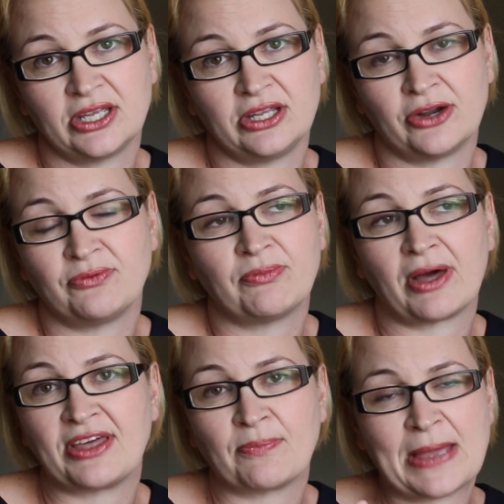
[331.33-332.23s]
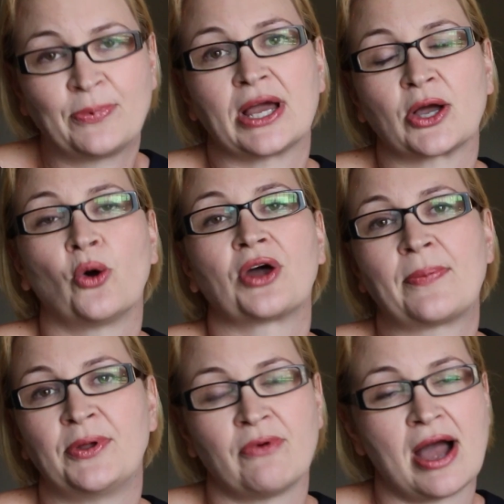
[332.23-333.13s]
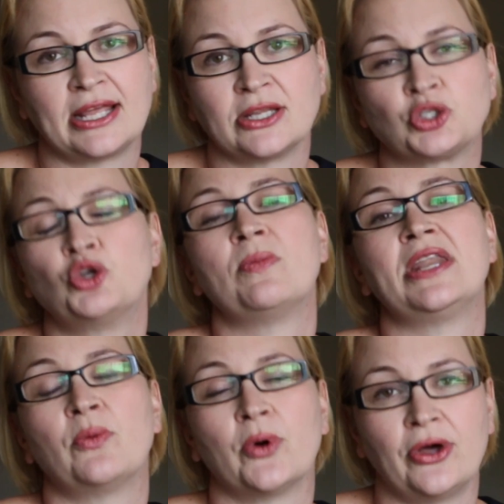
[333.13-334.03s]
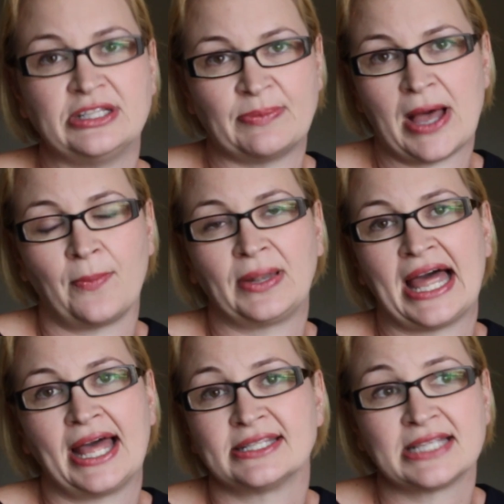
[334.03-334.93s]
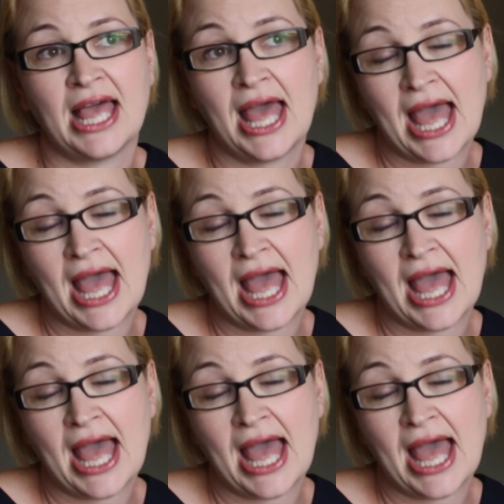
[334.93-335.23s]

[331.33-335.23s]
You know, I think people get caught up in writing too many words about plans.